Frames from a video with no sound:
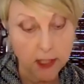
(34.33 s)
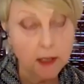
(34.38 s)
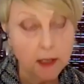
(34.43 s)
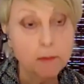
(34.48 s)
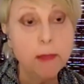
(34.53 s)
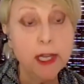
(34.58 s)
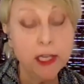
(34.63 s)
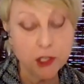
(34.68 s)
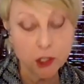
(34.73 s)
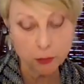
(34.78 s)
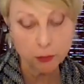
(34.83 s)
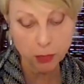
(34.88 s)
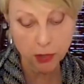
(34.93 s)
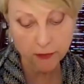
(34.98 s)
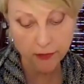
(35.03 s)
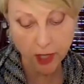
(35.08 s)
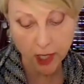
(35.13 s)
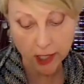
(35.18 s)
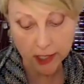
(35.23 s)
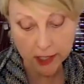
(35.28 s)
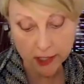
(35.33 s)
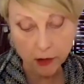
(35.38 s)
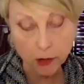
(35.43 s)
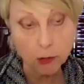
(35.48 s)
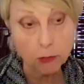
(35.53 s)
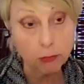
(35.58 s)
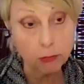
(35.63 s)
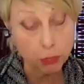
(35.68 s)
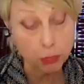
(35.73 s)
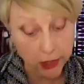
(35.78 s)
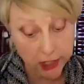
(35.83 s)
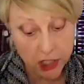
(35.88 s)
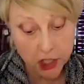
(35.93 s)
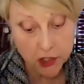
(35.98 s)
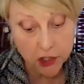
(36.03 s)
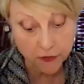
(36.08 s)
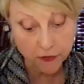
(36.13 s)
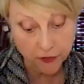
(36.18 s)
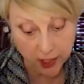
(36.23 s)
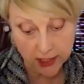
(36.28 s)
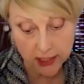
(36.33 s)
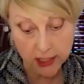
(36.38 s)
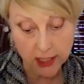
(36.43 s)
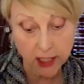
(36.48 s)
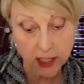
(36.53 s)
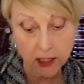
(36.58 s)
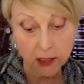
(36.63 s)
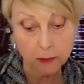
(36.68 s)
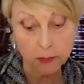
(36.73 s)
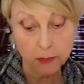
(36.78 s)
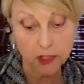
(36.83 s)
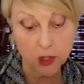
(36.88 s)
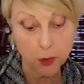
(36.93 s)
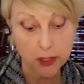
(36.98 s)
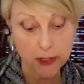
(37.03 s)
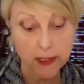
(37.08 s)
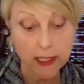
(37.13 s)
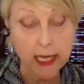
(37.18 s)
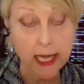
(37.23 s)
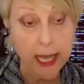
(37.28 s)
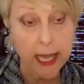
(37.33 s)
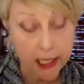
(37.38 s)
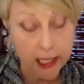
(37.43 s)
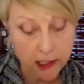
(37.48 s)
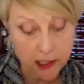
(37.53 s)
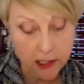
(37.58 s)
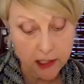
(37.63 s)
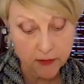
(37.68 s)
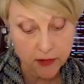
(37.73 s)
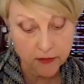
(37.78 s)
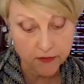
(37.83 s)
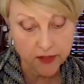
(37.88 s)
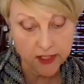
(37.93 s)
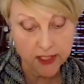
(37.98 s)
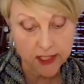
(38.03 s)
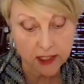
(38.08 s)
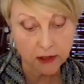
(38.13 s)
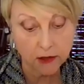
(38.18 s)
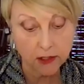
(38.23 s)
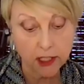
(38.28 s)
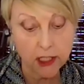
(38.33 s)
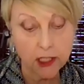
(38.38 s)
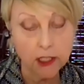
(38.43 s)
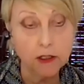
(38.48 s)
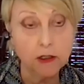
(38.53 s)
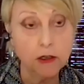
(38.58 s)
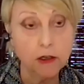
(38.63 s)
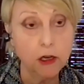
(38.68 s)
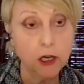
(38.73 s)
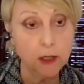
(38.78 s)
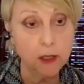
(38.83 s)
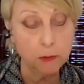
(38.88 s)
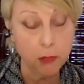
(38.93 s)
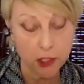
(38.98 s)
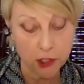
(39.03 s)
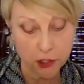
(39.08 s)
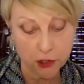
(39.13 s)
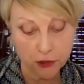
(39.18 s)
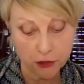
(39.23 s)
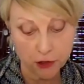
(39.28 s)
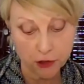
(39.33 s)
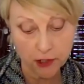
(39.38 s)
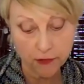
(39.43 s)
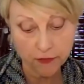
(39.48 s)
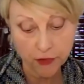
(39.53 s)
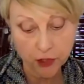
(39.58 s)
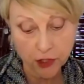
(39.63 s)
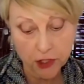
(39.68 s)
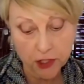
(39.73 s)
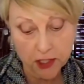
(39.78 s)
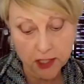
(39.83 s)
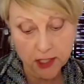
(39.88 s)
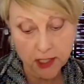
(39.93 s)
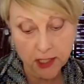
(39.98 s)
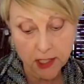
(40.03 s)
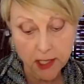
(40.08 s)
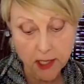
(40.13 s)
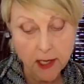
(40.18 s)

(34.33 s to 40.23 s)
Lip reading: meant to provide bridge funding between the end of the fiscal year on March 31st